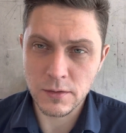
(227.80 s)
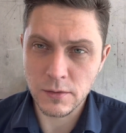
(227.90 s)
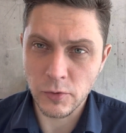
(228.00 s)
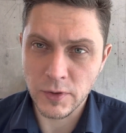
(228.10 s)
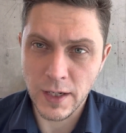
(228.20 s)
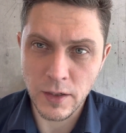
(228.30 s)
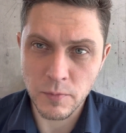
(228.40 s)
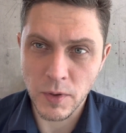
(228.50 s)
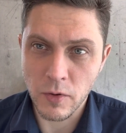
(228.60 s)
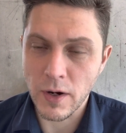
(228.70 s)
Lieutenant
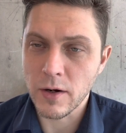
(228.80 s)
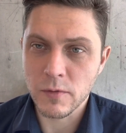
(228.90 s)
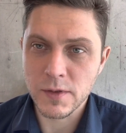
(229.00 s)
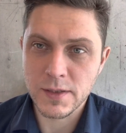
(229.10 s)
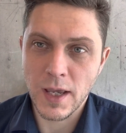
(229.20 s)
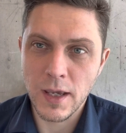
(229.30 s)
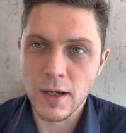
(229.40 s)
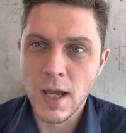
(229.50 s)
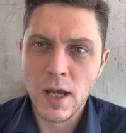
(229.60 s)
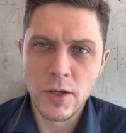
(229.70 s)
McGregor was
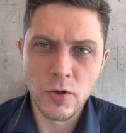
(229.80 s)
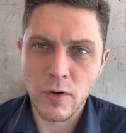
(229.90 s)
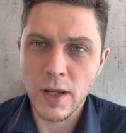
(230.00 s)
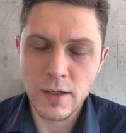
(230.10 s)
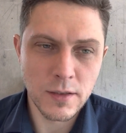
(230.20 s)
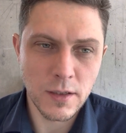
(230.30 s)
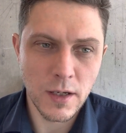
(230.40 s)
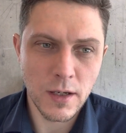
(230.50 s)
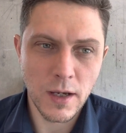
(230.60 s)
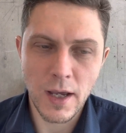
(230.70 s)
saying. Ukraine
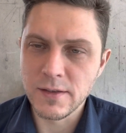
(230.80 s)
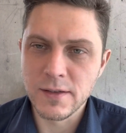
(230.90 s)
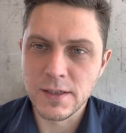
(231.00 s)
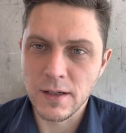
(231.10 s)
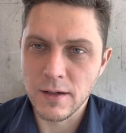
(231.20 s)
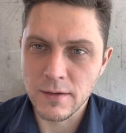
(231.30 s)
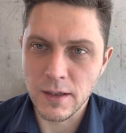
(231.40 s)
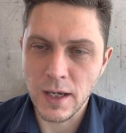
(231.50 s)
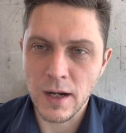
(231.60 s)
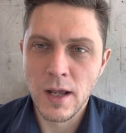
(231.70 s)
hasn't seen
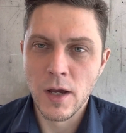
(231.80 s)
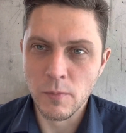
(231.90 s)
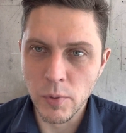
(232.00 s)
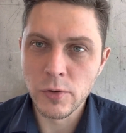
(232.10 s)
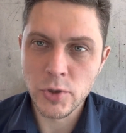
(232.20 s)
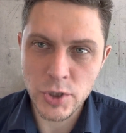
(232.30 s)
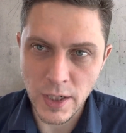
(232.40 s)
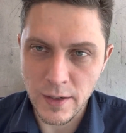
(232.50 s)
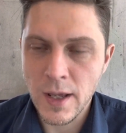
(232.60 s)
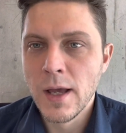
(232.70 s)
anything yet.
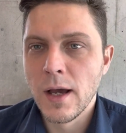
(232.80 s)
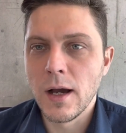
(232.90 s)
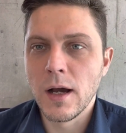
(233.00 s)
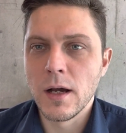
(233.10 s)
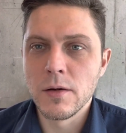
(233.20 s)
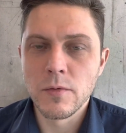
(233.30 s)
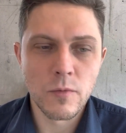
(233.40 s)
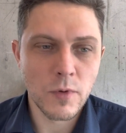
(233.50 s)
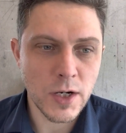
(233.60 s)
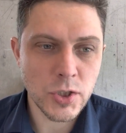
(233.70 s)
Bullshit.
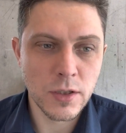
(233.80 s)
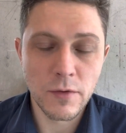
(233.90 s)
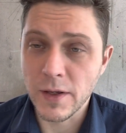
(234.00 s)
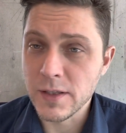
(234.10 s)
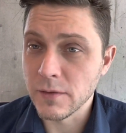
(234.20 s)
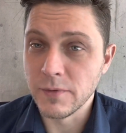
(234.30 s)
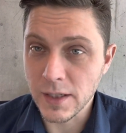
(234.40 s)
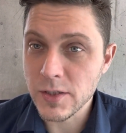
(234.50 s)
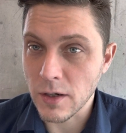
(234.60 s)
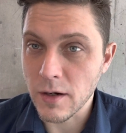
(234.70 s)
Russian offensive
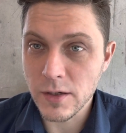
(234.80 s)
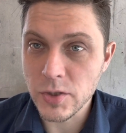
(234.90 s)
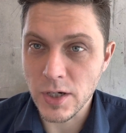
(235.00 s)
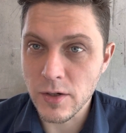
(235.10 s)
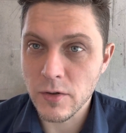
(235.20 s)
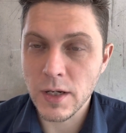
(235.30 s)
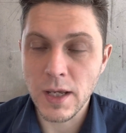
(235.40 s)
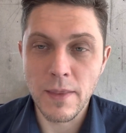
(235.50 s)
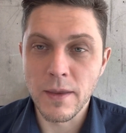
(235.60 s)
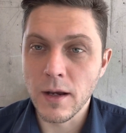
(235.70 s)
did start in January,
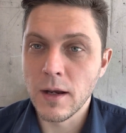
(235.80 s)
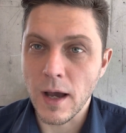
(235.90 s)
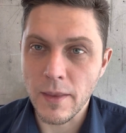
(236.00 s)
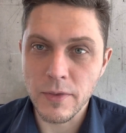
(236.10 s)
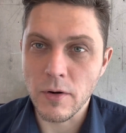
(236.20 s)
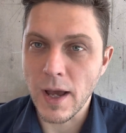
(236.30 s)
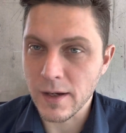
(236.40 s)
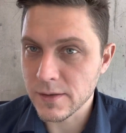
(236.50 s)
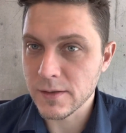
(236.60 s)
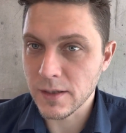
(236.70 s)
and they got their
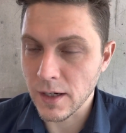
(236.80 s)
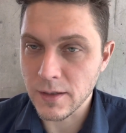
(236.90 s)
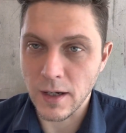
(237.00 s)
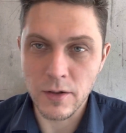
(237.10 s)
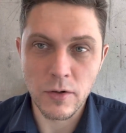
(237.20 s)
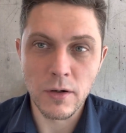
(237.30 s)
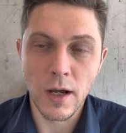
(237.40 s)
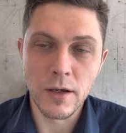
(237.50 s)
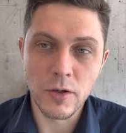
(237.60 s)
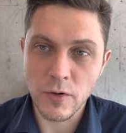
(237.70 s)
asses kicked under
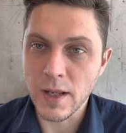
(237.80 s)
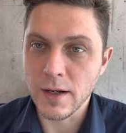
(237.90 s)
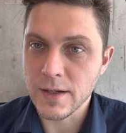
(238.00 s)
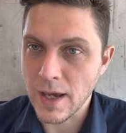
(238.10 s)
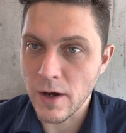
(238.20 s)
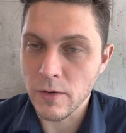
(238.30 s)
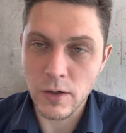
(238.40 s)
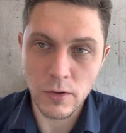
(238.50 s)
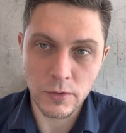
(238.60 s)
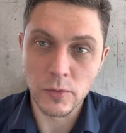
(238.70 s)
a Ukrainian town
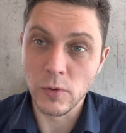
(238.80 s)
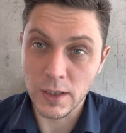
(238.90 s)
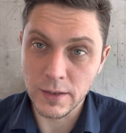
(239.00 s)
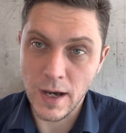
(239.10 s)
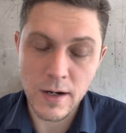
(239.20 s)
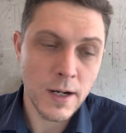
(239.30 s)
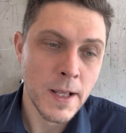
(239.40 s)
called Ugledar,